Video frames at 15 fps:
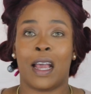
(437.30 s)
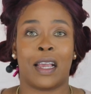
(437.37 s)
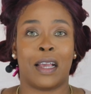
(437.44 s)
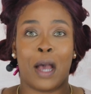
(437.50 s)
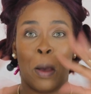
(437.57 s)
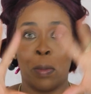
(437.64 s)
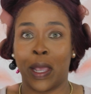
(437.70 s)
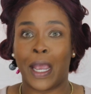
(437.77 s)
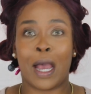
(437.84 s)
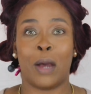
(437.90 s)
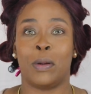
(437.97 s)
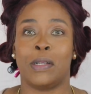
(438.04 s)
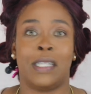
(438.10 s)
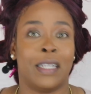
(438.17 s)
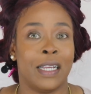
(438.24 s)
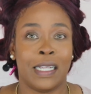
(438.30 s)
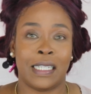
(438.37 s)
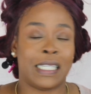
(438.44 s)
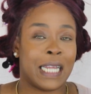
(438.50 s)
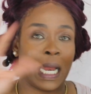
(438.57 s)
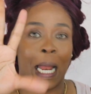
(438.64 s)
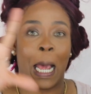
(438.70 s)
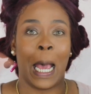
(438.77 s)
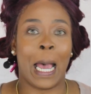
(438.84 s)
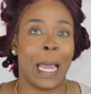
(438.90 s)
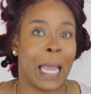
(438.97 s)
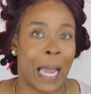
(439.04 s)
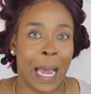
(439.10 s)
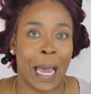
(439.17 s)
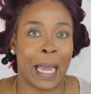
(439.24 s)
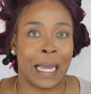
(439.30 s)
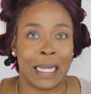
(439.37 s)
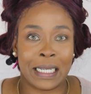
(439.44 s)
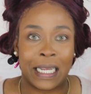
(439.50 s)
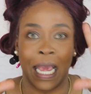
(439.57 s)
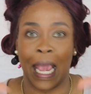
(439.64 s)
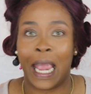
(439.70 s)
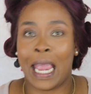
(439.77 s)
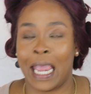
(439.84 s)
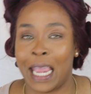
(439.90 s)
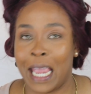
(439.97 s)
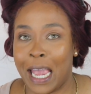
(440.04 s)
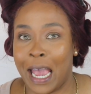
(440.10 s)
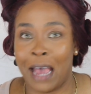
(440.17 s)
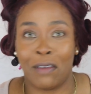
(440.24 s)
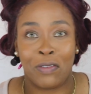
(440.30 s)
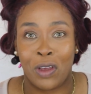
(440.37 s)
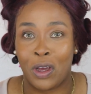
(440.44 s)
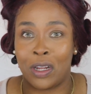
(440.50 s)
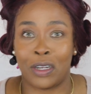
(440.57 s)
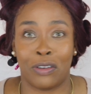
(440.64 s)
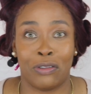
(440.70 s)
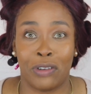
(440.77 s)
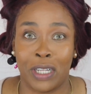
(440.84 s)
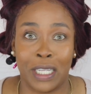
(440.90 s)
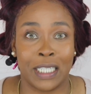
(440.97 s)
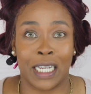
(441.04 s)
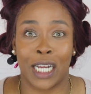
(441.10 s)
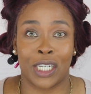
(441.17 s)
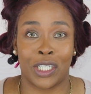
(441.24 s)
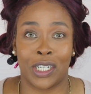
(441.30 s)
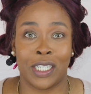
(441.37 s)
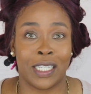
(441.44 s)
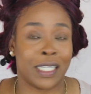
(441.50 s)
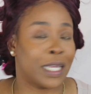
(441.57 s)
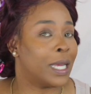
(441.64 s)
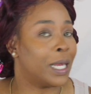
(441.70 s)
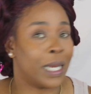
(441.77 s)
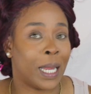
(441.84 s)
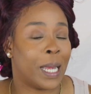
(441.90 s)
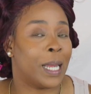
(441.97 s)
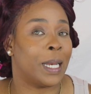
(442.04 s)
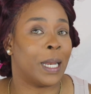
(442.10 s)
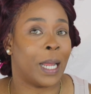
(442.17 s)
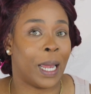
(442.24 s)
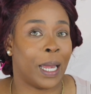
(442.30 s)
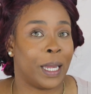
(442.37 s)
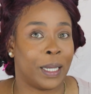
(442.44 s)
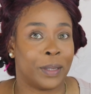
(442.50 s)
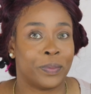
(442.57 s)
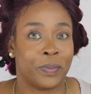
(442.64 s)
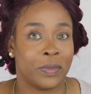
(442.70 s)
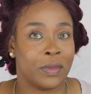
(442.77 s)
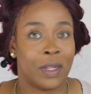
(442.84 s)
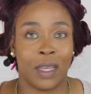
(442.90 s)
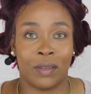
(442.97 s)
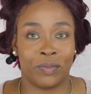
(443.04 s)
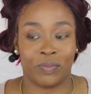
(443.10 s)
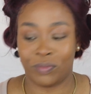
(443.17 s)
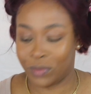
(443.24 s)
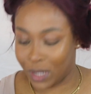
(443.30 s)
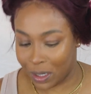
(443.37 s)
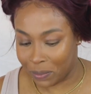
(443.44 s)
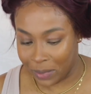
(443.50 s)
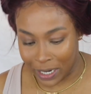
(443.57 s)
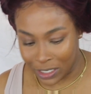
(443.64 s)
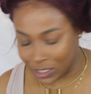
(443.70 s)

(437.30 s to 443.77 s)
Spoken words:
coming out, saying, hi guys, hey, I've got a really textured skin, and hey, not my